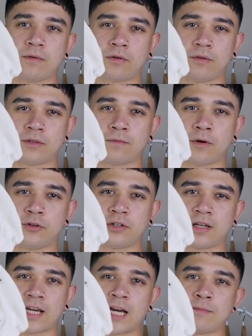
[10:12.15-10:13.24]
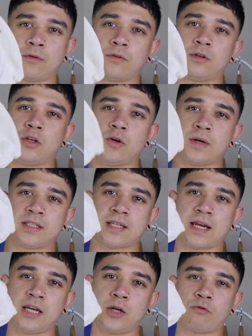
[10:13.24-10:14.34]
we've got this Virgin cap. You've got the
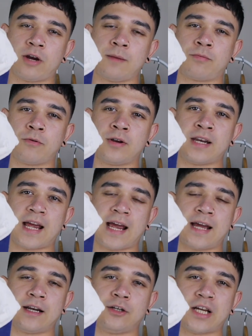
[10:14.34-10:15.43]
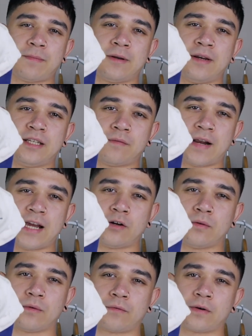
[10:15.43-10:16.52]
USA, Great Britain, and Japanese flag
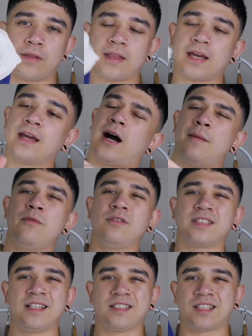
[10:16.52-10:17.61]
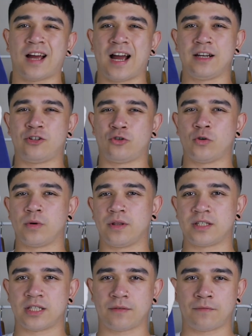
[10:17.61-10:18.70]
on the front there. I'm not entirely sure what
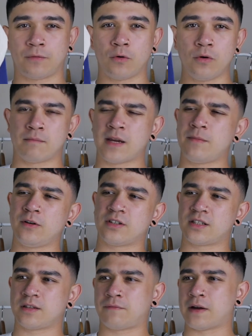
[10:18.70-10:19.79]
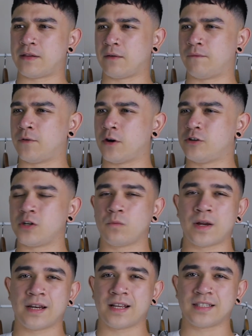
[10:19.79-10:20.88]
this is for. Maybe just the fact that Virgin
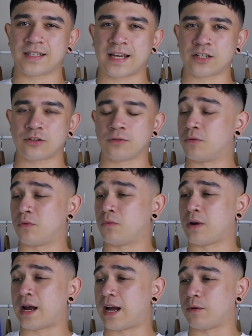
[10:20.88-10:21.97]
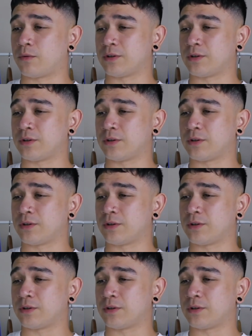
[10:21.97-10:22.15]
went international, like